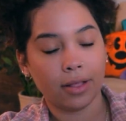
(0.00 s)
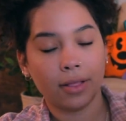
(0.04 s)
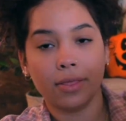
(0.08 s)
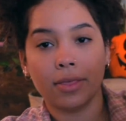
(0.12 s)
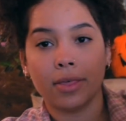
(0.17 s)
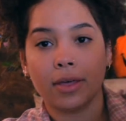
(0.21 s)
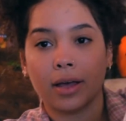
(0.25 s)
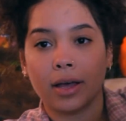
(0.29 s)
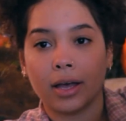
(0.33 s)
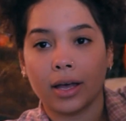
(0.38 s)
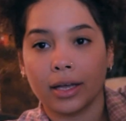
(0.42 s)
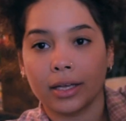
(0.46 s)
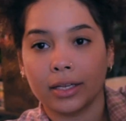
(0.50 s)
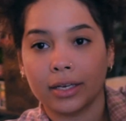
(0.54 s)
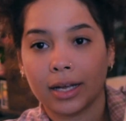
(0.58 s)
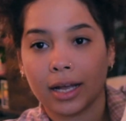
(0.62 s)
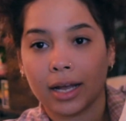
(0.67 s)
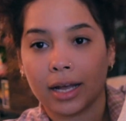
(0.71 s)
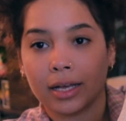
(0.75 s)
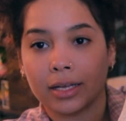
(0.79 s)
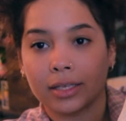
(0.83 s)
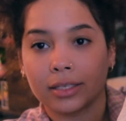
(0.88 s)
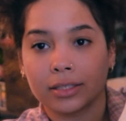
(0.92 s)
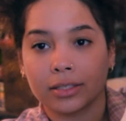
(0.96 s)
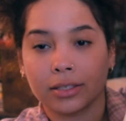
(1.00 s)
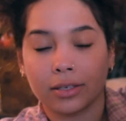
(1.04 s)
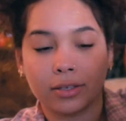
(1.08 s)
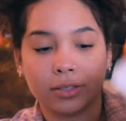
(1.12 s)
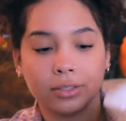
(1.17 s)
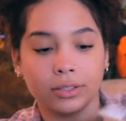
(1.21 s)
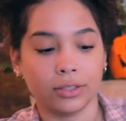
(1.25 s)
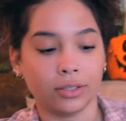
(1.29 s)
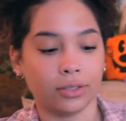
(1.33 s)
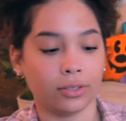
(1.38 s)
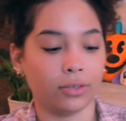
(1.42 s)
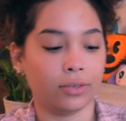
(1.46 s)
that it has
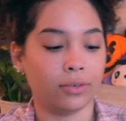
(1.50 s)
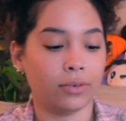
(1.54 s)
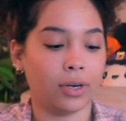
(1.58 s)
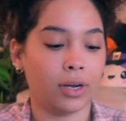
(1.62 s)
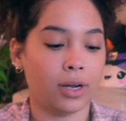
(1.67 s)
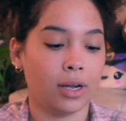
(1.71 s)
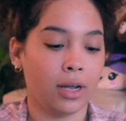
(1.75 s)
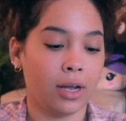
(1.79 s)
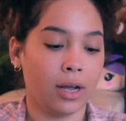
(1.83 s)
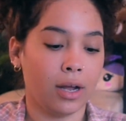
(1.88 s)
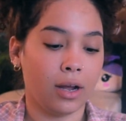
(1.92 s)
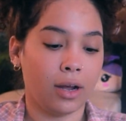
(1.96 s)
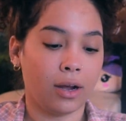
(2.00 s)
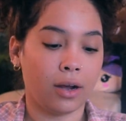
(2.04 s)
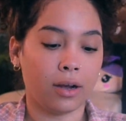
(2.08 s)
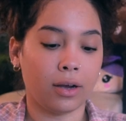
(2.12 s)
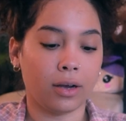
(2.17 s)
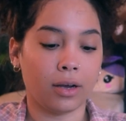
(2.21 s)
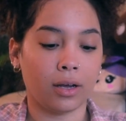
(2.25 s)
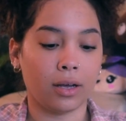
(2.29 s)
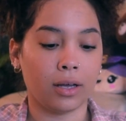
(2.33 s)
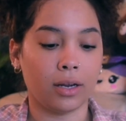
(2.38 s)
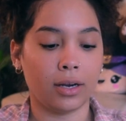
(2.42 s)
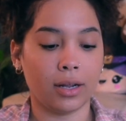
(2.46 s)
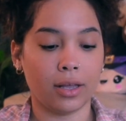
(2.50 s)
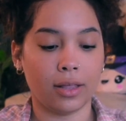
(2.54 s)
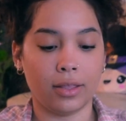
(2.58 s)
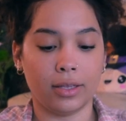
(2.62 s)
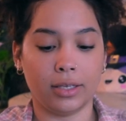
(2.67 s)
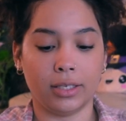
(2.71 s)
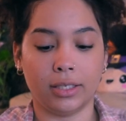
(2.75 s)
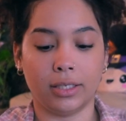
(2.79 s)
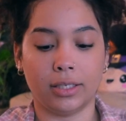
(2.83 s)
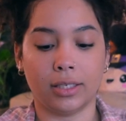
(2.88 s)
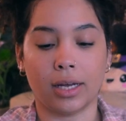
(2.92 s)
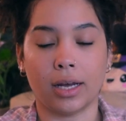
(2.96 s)
also on the
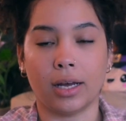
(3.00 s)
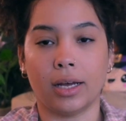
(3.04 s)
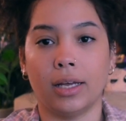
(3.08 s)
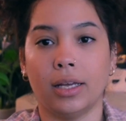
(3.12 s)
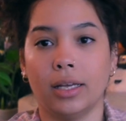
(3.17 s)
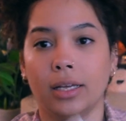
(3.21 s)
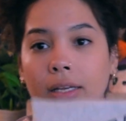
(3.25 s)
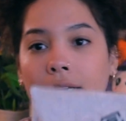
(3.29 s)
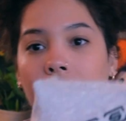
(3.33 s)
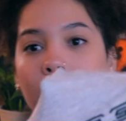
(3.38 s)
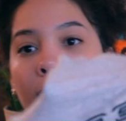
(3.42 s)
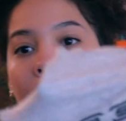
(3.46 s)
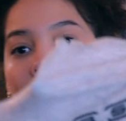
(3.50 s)
side.